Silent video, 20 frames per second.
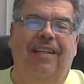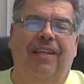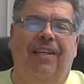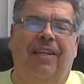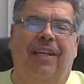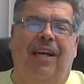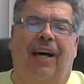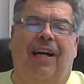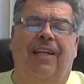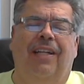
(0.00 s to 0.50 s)

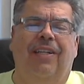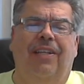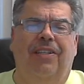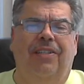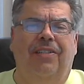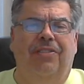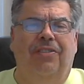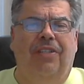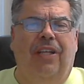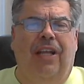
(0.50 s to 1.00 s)
God
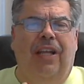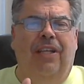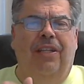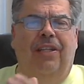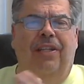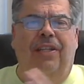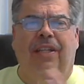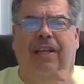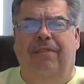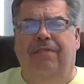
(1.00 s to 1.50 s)
is a
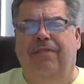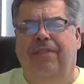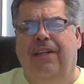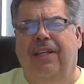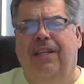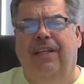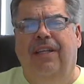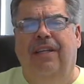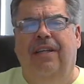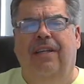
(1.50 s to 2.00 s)

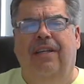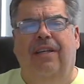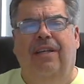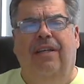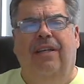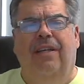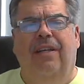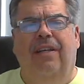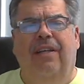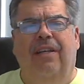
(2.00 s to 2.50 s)
loving,
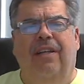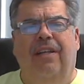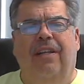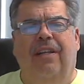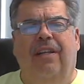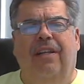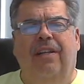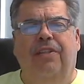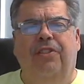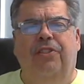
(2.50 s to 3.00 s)

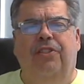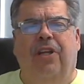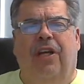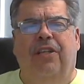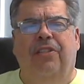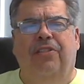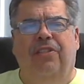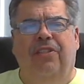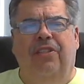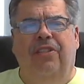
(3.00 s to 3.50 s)

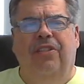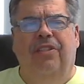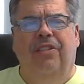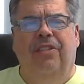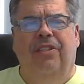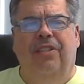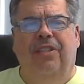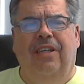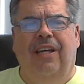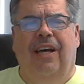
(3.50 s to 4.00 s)
just
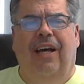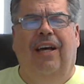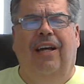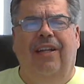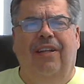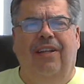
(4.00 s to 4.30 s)
God.